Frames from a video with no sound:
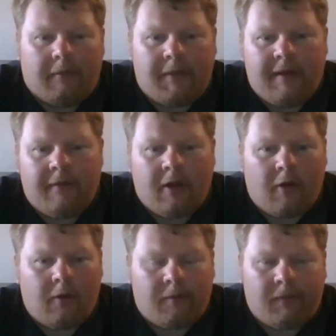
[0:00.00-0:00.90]
Even
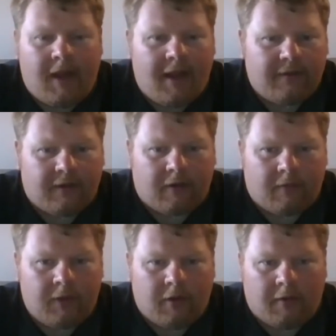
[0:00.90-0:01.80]
though, yes, the
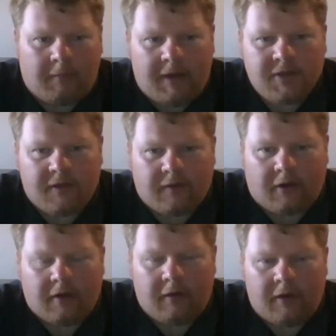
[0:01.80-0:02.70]
engines are,
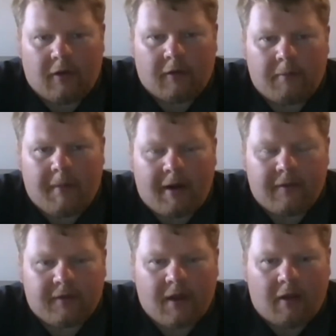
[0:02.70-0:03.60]
they're mounted
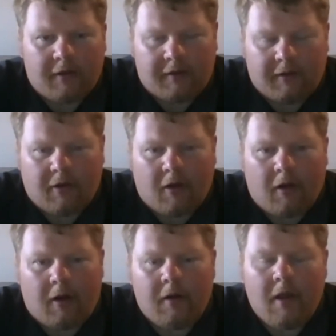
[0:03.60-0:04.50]
solid in the
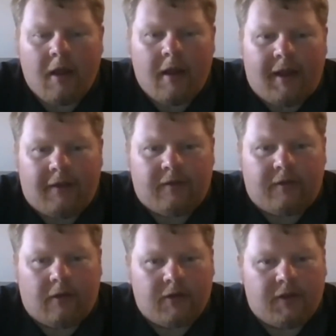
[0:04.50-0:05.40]
car, it's
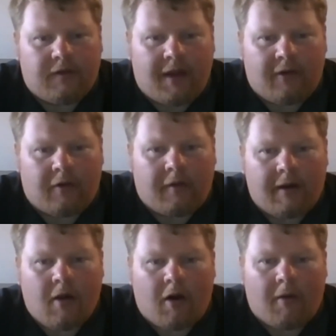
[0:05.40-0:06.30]
still just that
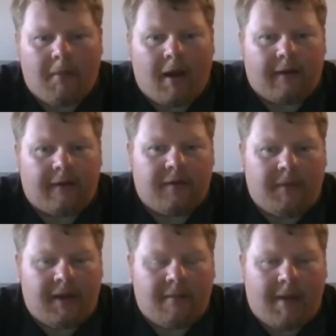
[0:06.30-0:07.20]
direct harmonics of
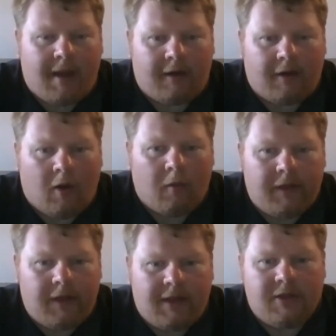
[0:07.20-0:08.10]
being mounted on
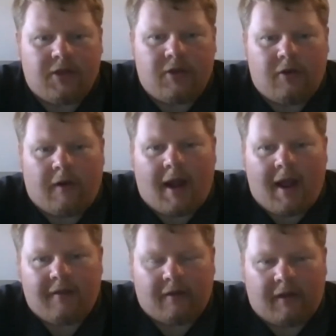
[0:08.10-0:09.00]
the engine. You're
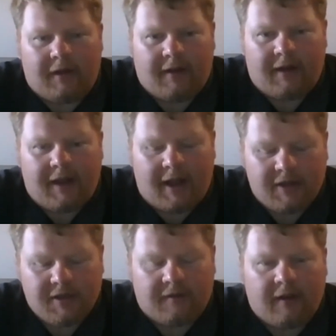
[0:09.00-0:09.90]
isolating that gauge
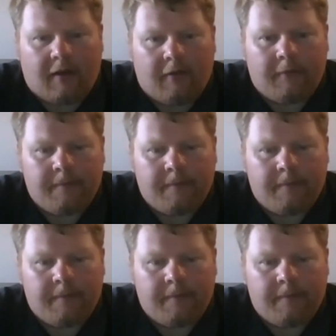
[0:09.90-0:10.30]
itself.